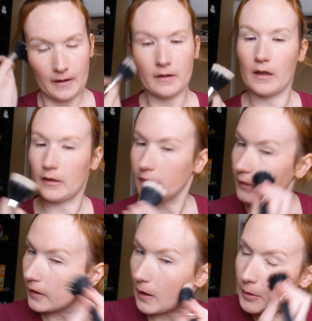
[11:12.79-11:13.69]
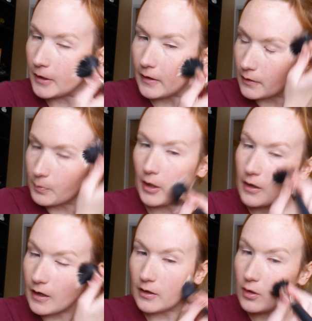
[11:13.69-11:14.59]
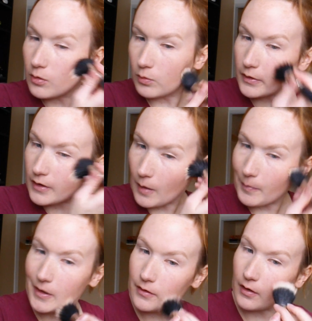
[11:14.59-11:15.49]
luckily, I mean, this part I knew was coming,